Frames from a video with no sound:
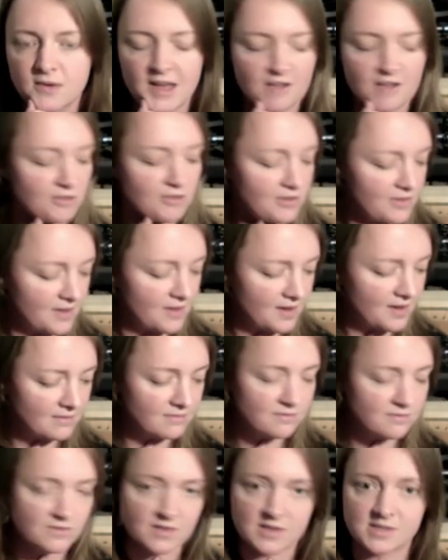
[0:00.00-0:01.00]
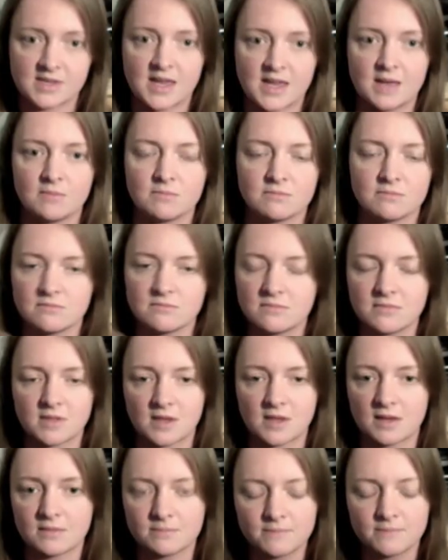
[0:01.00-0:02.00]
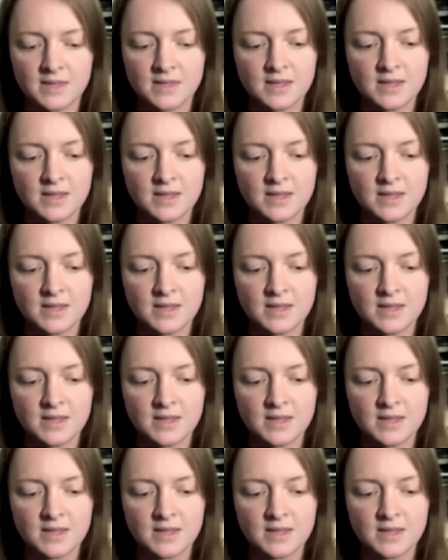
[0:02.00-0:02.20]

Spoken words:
everything, the same thing.